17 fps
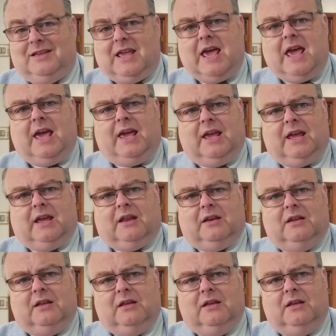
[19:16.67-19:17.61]
Cain,
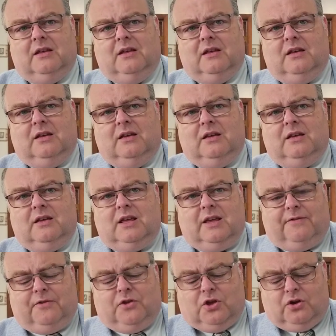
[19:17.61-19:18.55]

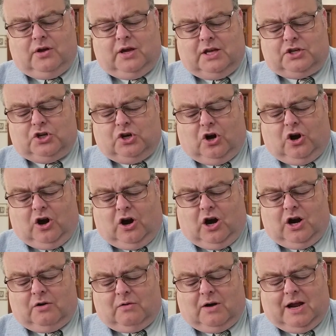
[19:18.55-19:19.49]
if you get your
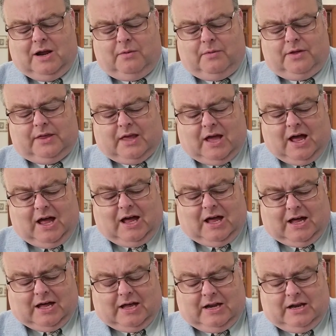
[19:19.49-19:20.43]
heart right with
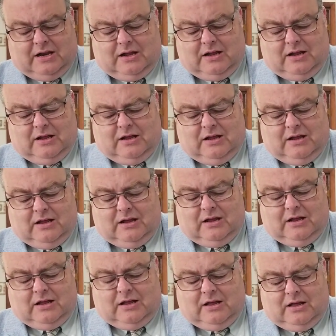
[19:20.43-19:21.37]
God
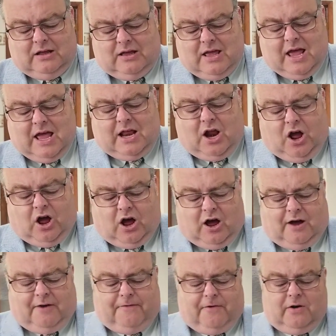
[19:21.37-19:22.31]
and
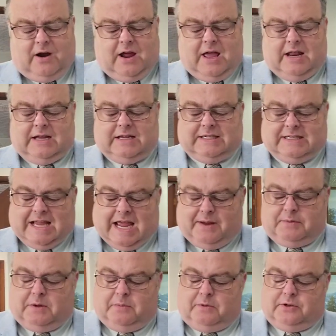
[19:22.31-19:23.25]
offer an
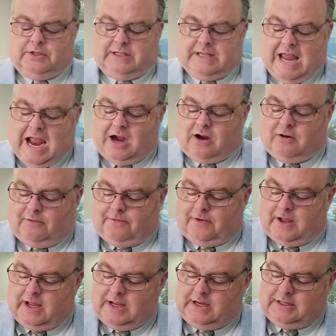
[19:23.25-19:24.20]
acceptable
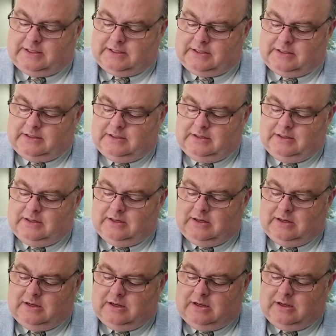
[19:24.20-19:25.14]
sacrifice,
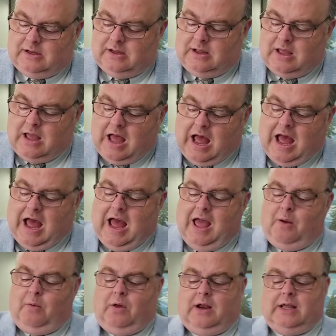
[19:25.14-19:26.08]

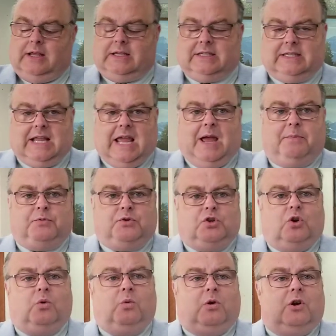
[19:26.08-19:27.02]
I will accept
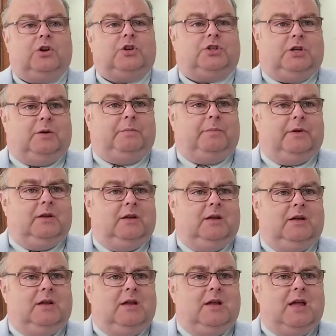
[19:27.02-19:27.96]
your worship
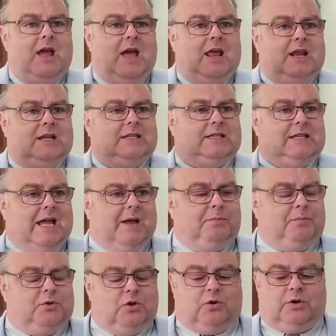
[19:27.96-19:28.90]
and
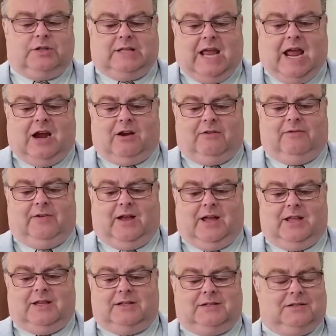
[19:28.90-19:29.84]
accept your
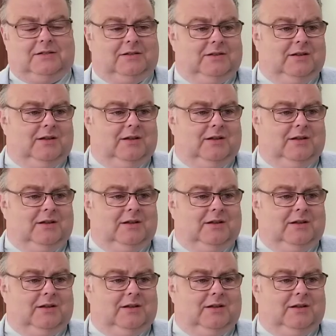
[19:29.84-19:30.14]
sacrifice.